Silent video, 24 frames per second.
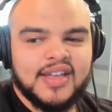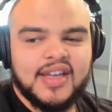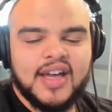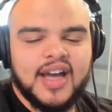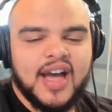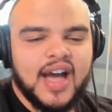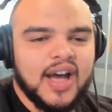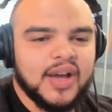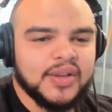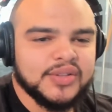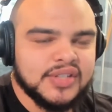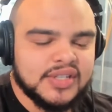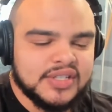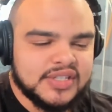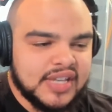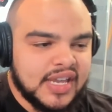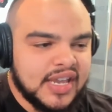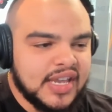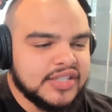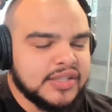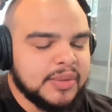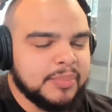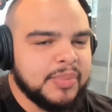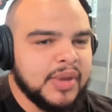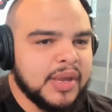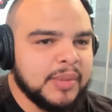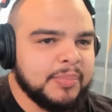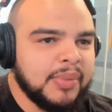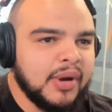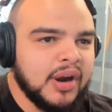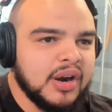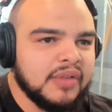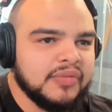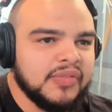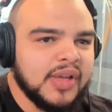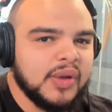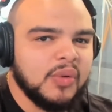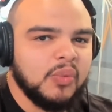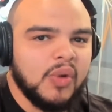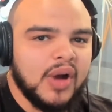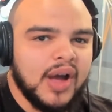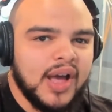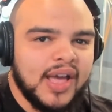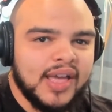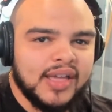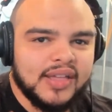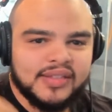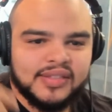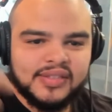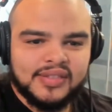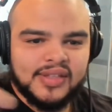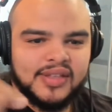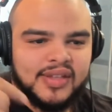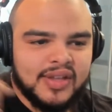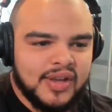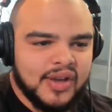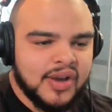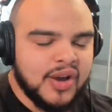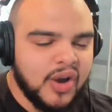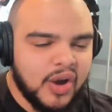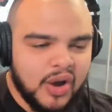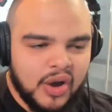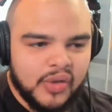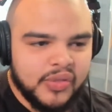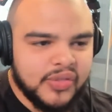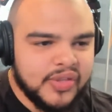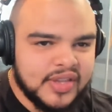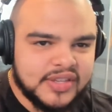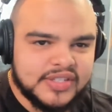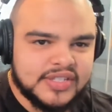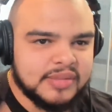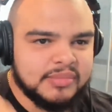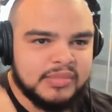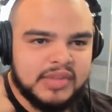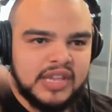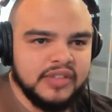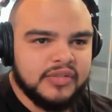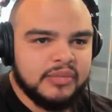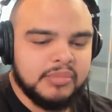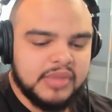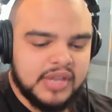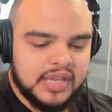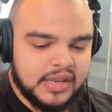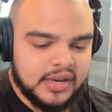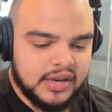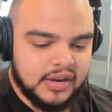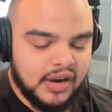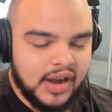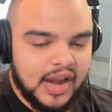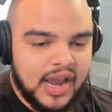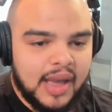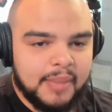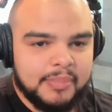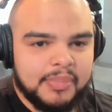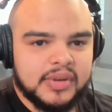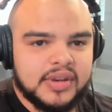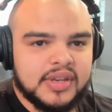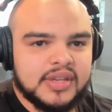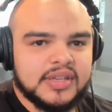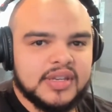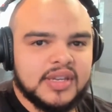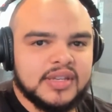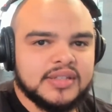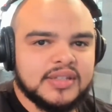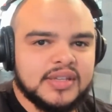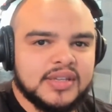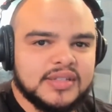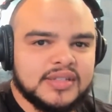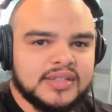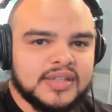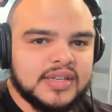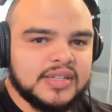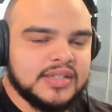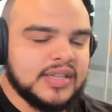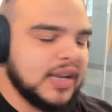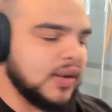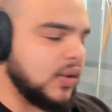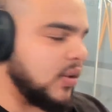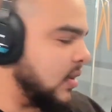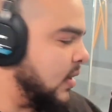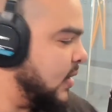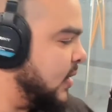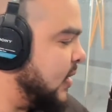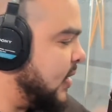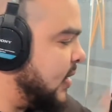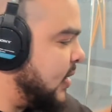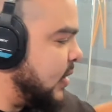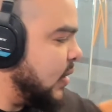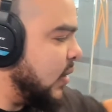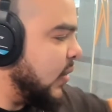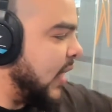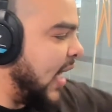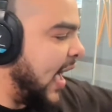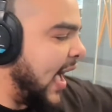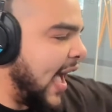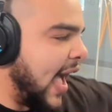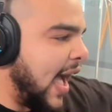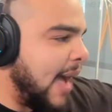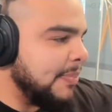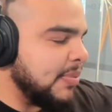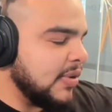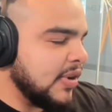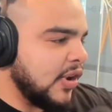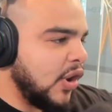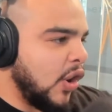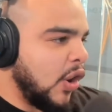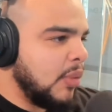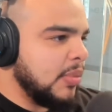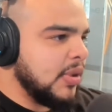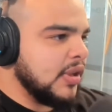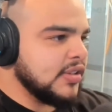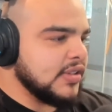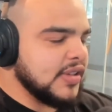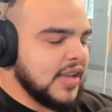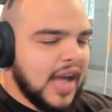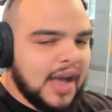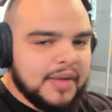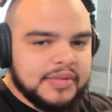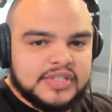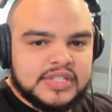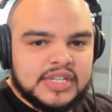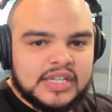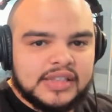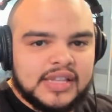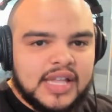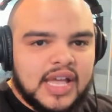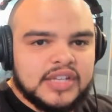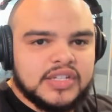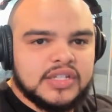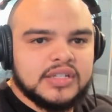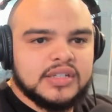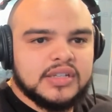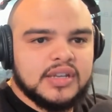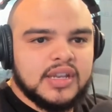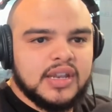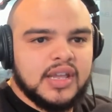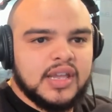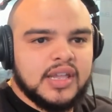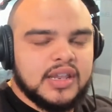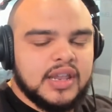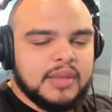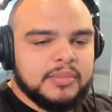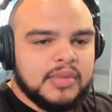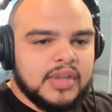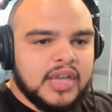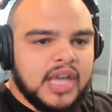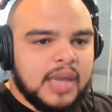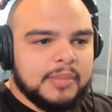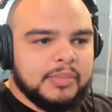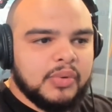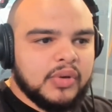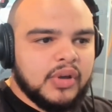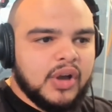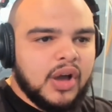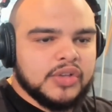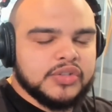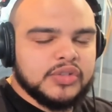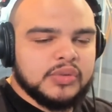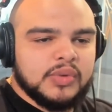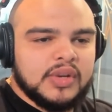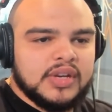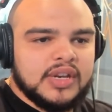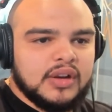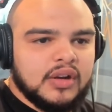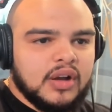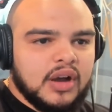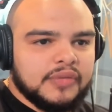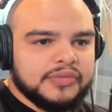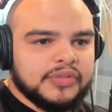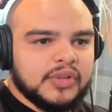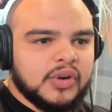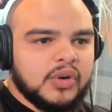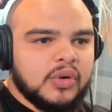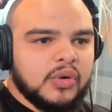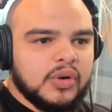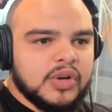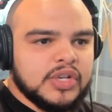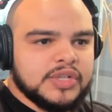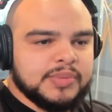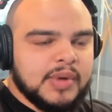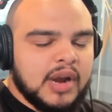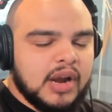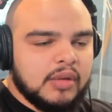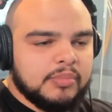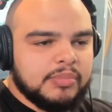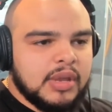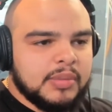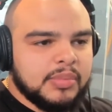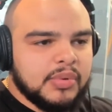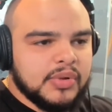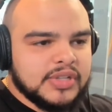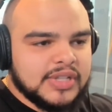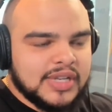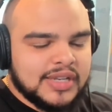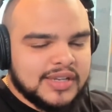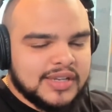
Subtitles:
I was going to say, he's a big part of like why all this and me even being here happened. It's like, you know, that happened. Kobe's obviously a legend in NBA, but also we did off the court inspiring people. And it's like, it